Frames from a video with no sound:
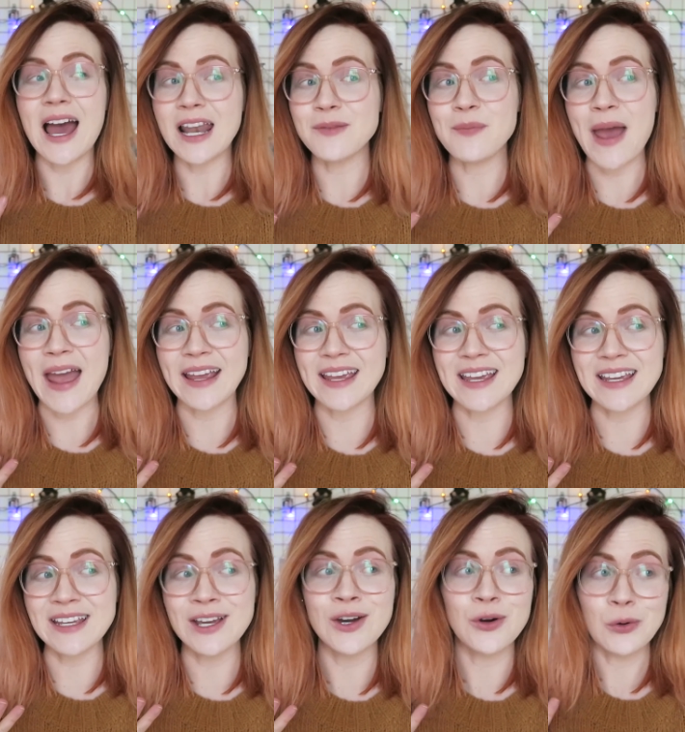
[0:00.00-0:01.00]

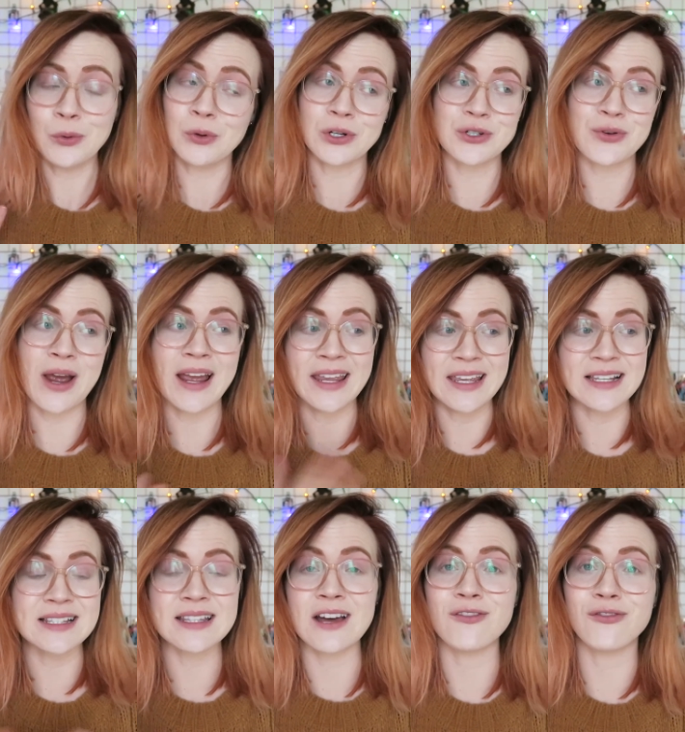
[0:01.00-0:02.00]
unpacking or
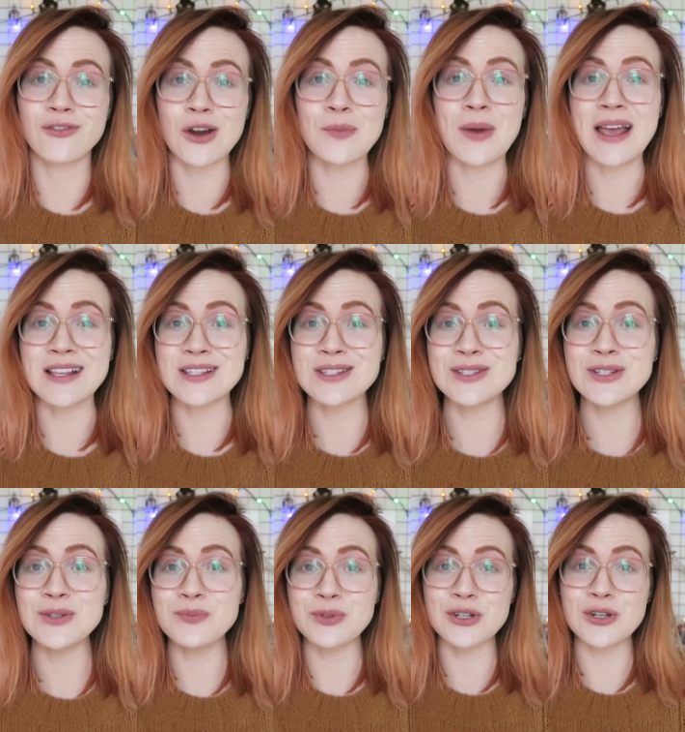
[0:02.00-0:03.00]
trying stuff from a
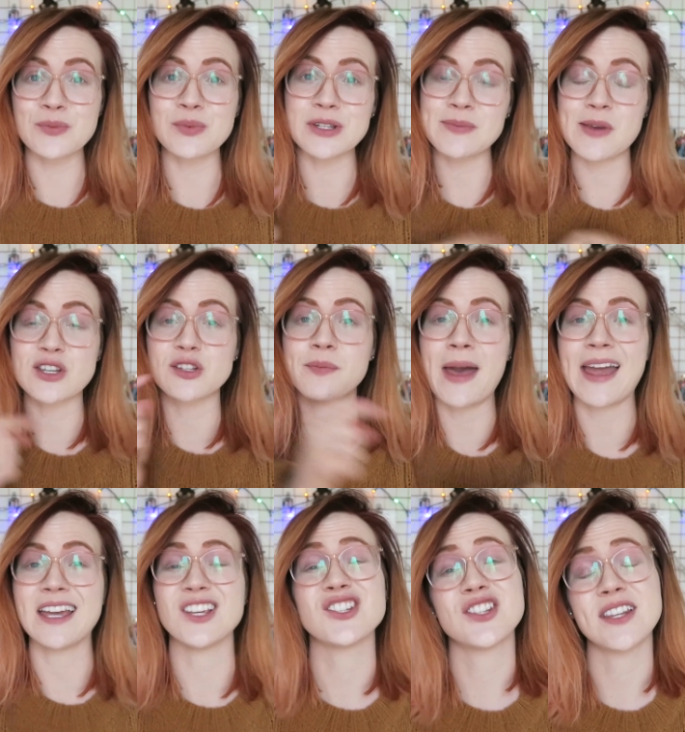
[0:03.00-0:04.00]
super duper special
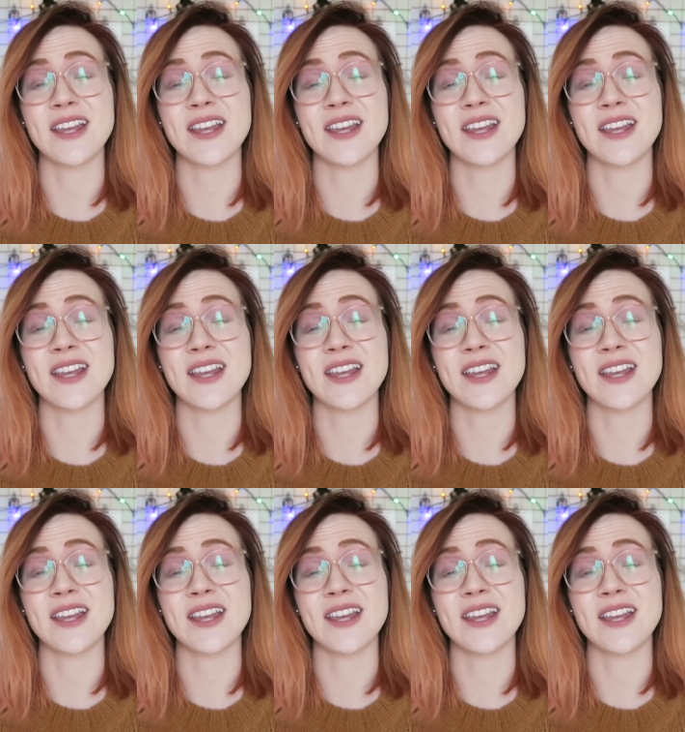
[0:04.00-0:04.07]
package